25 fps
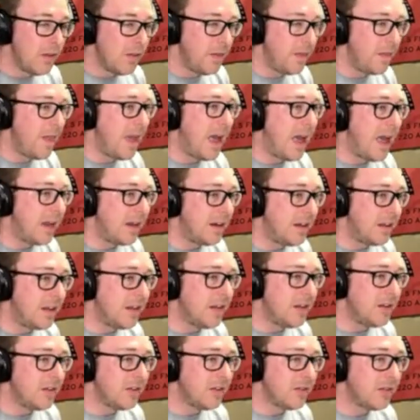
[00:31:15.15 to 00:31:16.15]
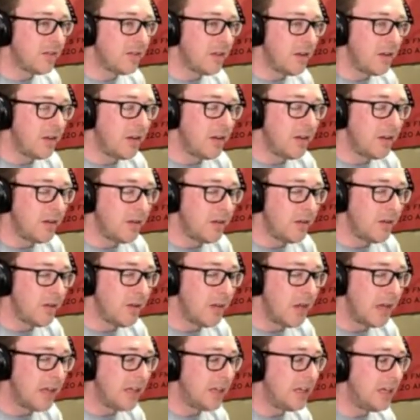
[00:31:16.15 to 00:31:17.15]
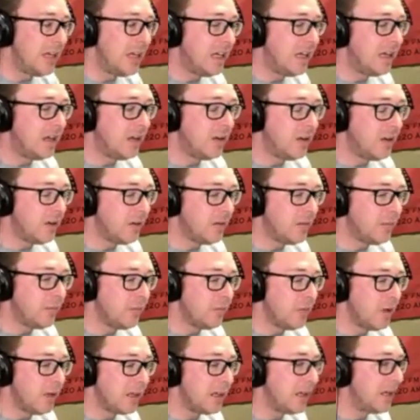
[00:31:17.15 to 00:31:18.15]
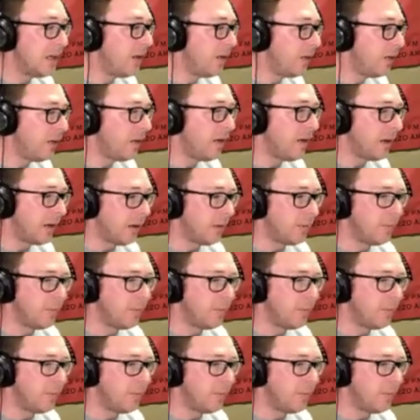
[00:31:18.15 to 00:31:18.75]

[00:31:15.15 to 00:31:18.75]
that is a key thing.